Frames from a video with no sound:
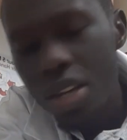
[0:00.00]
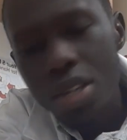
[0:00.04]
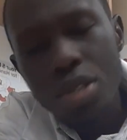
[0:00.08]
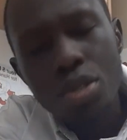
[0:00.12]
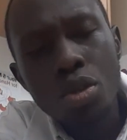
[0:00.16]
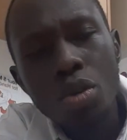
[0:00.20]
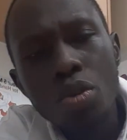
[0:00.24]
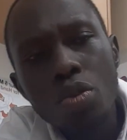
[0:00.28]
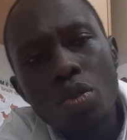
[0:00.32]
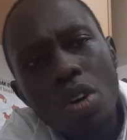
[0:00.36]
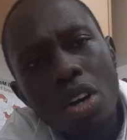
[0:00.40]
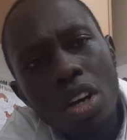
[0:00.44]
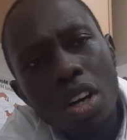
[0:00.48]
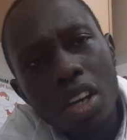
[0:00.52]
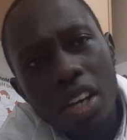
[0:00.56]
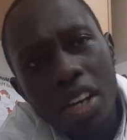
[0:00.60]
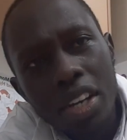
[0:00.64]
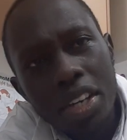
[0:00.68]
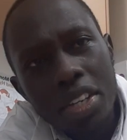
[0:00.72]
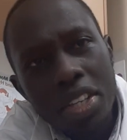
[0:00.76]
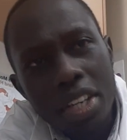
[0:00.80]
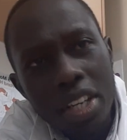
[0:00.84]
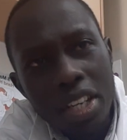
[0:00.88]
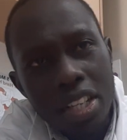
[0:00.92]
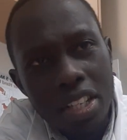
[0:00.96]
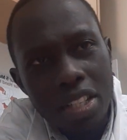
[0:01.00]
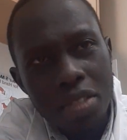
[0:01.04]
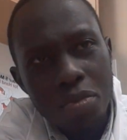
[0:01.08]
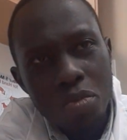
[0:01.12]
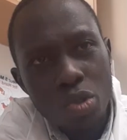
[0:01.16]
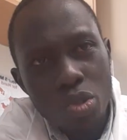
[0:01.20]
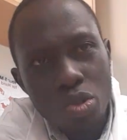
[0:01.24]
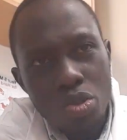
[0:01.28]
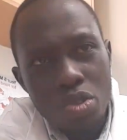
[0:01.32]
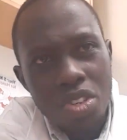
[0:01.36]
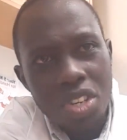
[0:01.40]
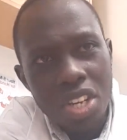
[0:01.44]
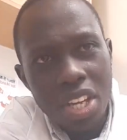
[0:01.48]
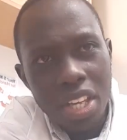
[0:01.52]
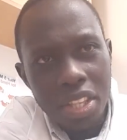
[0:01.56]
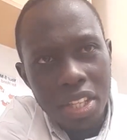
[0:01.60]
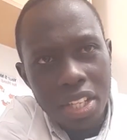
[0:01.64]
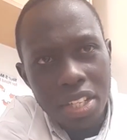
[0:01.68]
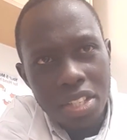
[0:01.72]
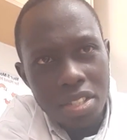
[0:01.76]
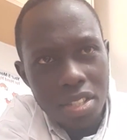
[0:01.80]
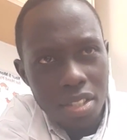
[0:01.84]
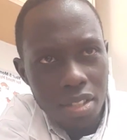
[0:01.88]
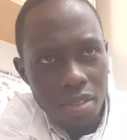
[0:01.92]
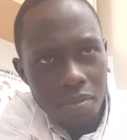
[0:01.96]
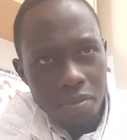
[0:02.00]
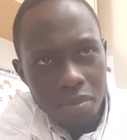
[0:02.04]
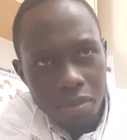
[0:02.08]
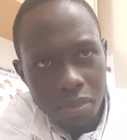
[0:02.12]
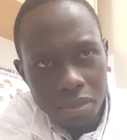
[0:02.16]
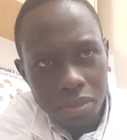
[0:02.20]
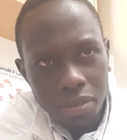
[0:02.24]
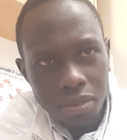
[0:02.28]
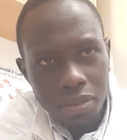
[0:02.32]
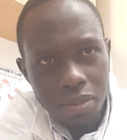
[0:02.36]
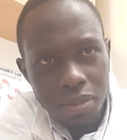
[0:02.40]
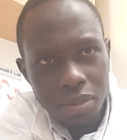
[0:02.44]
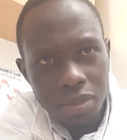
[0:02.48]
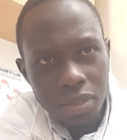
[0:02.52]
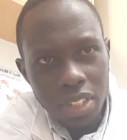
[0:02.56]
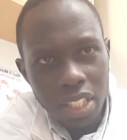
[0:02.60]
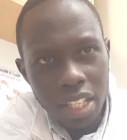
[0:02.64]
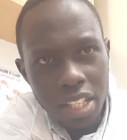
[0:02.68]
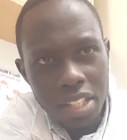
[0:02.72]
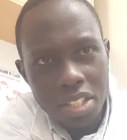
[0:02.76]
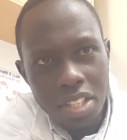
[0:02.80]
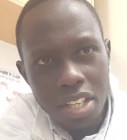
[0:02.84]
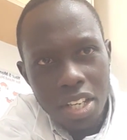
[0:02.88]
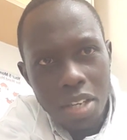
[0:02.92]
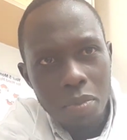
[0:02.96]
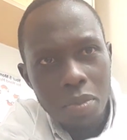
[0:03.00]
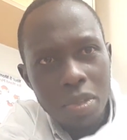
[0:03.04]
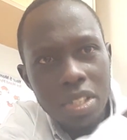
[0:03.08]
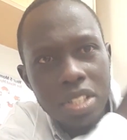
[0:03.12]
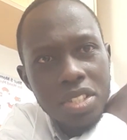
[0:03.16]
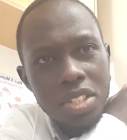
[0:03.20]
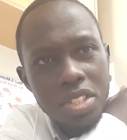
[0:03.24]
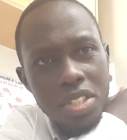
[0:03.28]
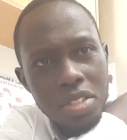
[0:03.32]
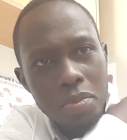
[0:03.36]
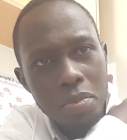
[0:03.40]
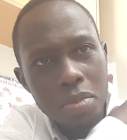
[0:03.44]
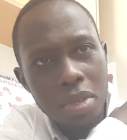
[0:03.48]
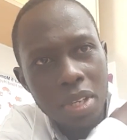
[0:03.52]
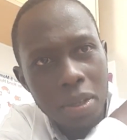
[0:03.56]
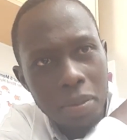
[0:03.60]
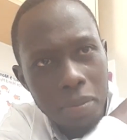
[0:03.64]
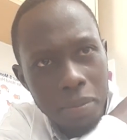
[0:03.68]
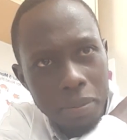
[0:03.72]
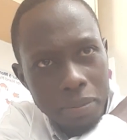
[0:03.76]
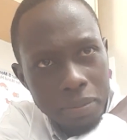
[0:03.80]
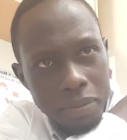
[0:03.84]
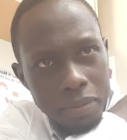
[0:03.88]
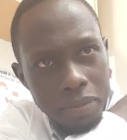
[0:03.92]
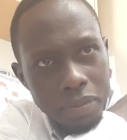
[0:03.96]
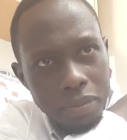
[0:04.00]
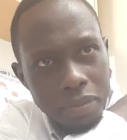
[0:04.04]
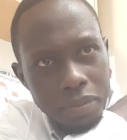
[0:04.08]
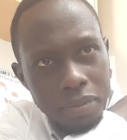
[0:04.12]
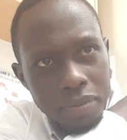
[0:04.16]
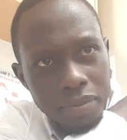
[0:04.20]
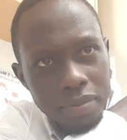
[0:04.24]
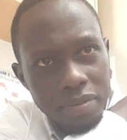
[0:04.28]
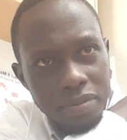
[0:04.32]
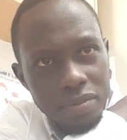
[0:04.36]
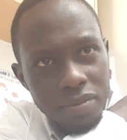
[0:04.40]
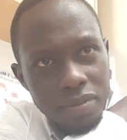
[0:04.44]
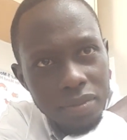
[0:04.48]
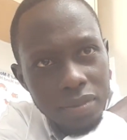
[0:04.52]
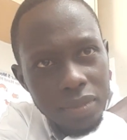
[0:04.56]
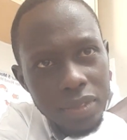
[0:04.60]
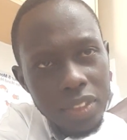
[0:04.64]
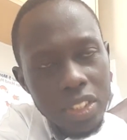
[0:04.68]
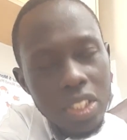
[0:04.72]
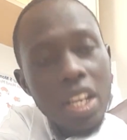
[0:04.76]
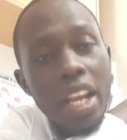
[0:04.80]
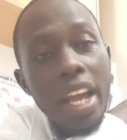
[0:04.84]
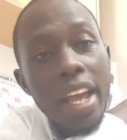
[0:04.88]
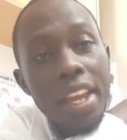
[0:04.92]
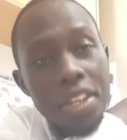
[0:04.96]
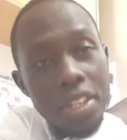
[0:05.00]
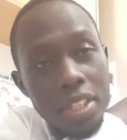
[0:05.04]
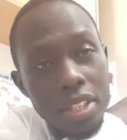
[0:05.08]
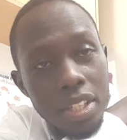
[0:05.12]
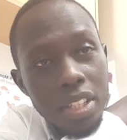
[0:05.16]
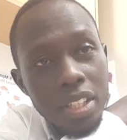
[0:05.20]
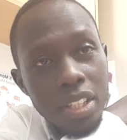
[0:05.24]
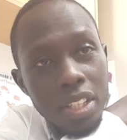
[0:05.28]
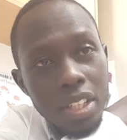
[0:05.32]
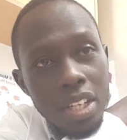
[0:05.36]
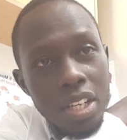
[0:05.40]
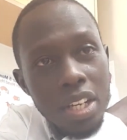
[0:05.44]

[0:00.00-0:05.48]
So, Titus Muturi and the team at KMLTTB, kindly